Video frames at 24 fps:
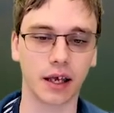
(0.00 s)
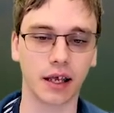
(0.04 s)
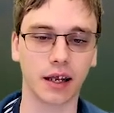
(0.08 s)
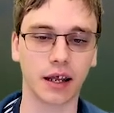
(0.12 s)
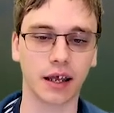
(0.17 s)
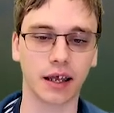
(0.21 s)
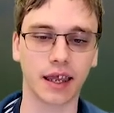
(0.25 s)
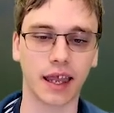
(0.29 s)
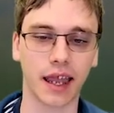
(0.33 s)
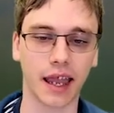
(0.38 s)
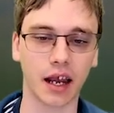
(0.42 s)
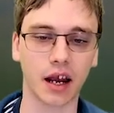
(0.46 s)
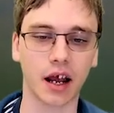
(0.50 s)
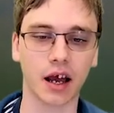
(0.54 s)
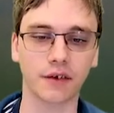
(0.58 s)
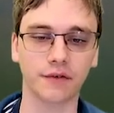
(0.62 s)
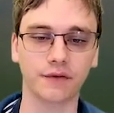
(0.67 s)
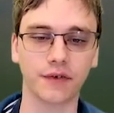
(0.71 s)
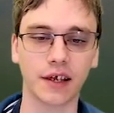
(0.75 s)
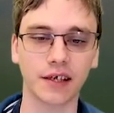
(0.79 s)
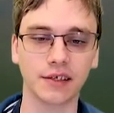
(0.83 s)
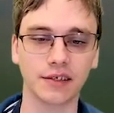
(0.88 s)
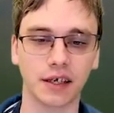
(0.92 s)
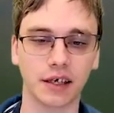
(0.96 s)
and it cannot
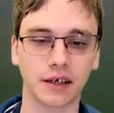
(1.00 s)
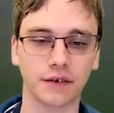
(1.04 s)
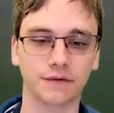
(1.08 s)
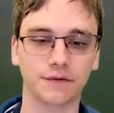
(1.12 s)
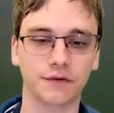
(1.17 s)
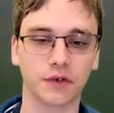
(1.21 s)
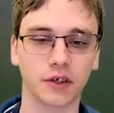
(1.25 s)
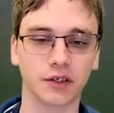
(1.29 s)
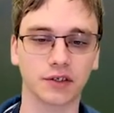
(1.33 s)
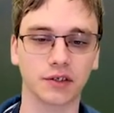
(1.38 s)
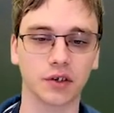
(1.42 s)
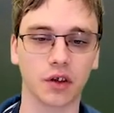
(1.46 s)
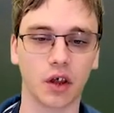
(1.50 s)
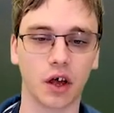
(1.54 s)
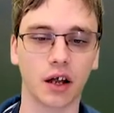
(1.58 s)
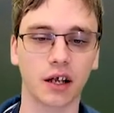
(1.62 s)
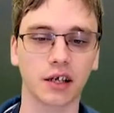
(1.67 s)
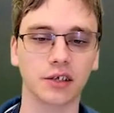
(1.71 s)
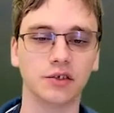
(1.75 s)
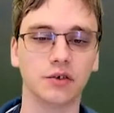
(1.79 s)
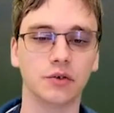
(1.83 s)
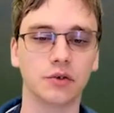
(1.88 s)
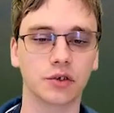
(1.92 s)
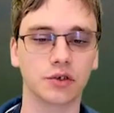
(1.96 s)
phase in for as long as you